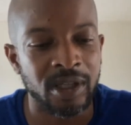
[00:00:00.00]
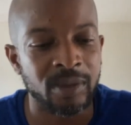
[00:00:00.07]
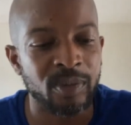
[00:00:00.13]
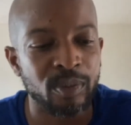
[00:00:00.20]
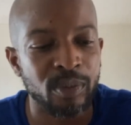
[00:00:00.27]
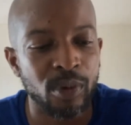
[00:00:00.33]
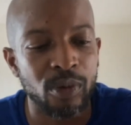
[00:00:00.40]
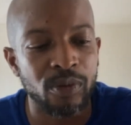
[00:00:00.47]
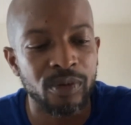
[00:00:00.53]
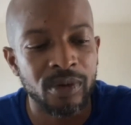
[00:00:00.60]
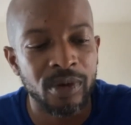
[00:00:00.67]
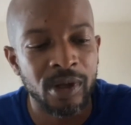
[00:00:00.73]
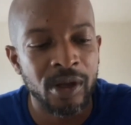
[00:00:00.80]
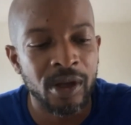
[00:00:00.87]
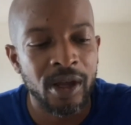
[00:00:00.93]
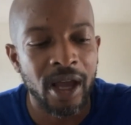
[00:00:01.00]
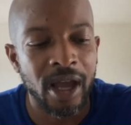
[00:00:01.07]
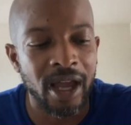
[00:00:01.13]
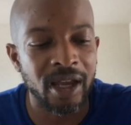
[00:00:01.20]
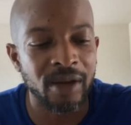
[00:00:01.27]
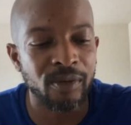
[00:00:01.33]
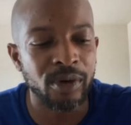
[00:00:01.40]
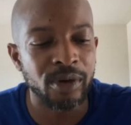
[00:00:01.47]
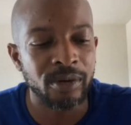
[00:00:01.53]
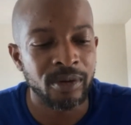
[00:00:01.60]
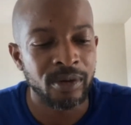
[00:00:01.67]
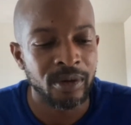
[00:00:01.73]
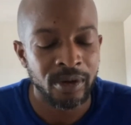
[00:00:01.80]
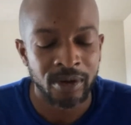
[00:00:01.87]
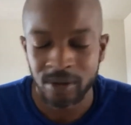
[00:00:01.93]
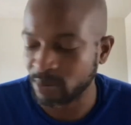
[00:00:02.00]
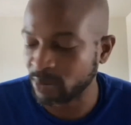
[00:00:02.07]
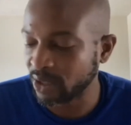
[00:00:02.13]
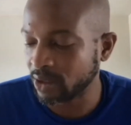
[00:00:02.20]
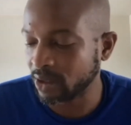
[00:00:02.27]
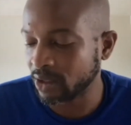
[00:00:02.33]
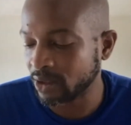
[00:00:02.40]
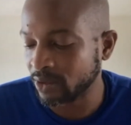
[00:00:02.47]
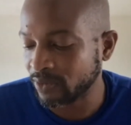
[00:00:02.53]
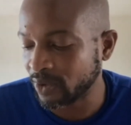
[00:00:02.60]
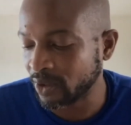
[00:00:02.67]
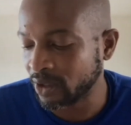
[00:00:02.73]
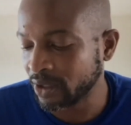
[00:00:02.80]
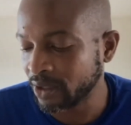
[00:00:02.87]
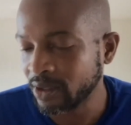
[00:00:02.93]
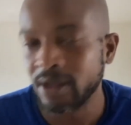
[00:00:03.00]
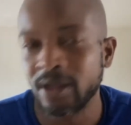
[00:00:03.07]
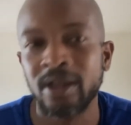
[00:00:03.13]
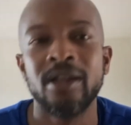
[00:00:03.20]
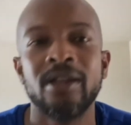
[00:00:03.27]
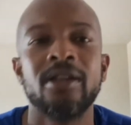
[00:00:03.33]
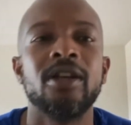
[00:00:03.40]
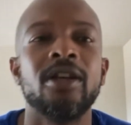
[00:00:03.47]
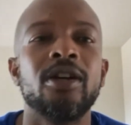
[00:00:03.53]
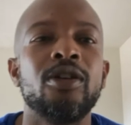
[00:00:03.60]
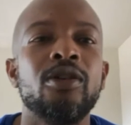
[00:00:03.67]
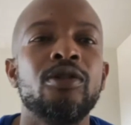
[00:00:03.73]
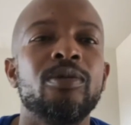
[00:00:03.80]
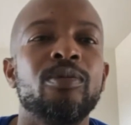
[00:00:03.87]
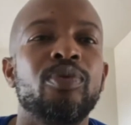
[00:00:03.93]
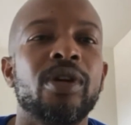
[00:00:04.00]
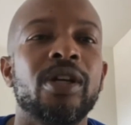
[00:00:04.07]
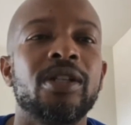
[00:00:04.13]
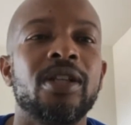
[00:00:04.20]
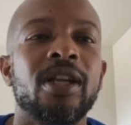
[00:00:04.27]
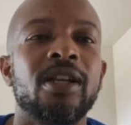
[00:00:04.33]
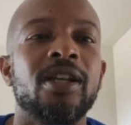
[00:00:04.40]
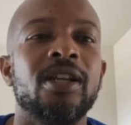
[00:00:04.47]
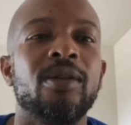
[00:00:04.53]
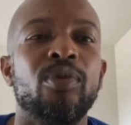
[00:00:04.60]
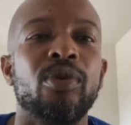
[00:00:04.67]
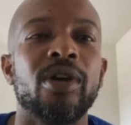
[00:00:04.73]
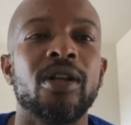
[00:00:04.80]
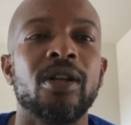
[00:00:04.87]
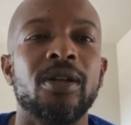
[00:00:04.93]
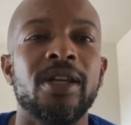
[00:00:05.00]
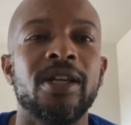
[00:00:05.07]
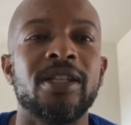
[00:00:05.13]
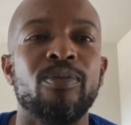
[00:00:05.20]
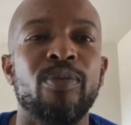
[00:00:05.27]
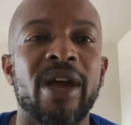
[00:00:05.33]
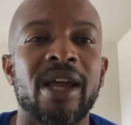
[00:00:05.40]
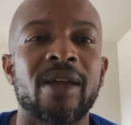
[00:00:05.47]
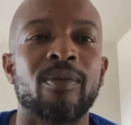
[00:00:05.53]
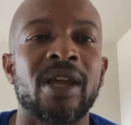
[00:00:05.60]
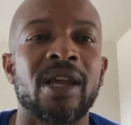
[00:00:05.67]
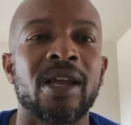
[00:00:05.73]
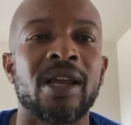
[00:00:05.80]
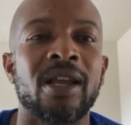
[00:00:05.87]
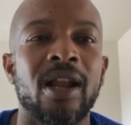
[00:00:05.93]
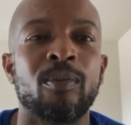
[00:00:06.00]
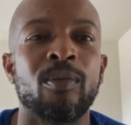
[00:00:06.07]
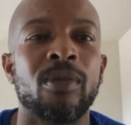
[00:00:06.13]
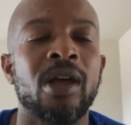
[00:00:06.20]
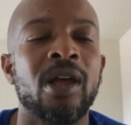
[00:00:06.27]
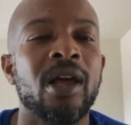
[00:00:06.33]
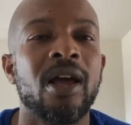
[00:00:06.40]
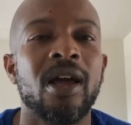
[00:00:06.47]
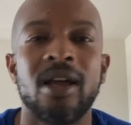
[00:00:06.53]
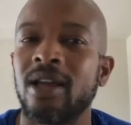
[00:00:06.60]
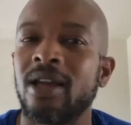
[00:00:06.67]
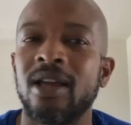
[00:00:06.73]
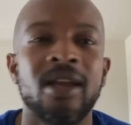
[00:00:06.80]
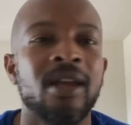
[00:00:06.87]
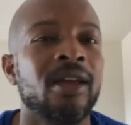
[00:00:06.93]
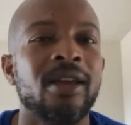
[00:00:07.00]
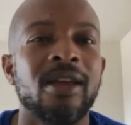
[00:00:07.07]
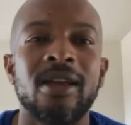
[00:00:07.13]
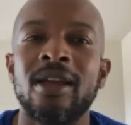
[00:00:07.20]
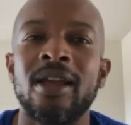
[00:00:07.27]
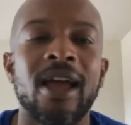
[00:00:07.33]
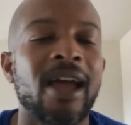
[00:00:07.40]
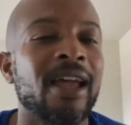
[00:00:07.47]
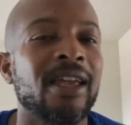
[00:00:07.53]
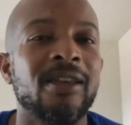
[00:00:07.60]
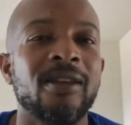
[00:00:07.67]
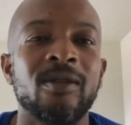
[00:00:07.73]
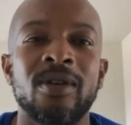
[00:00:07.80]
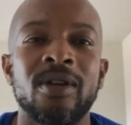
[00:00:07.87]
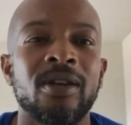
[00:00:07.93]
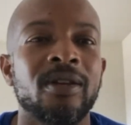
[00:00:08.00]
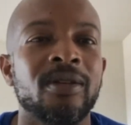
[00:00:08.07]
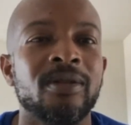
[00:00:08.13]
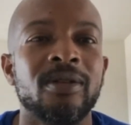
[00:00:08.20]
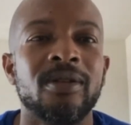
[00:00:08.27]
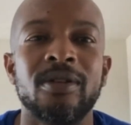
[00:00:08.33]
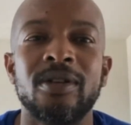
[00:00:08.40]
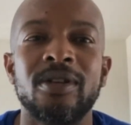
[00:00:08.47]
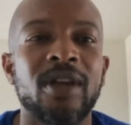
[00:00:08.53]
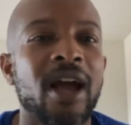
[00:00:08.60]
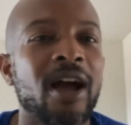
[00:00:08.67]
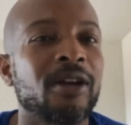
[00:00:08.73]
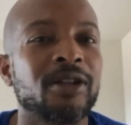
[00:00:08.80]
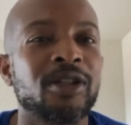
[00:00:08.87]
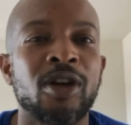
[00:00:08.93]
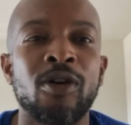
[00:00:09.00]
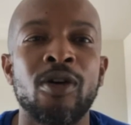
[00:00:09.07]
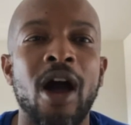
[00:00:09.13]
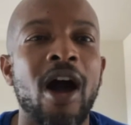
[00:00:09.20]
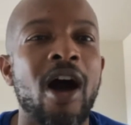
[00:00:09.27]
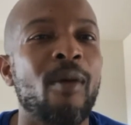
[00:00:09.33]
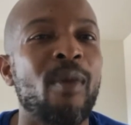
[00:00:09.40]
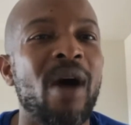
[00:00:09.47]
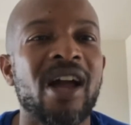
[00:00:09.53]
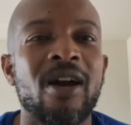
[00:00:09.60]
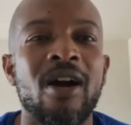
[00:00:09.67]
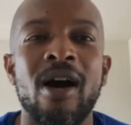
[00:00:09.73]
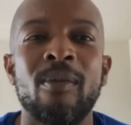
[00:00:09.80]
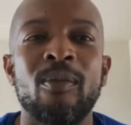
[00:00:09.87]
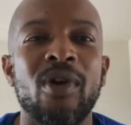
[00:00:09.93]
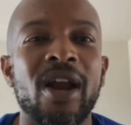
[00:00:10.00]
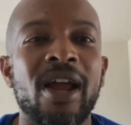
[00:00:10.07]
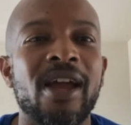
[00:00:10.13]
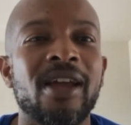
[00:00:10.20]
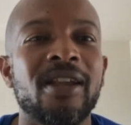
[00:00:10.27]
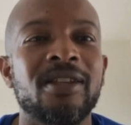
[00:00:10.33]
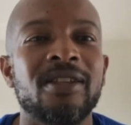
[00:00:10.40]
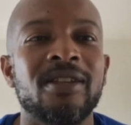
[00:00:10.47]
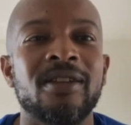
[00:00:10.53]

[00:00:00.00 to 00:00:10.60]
keep it moving. Avery, Devon, tell Houston Press they need to bring the list back, man. Hey, and y'all can show all my comrades,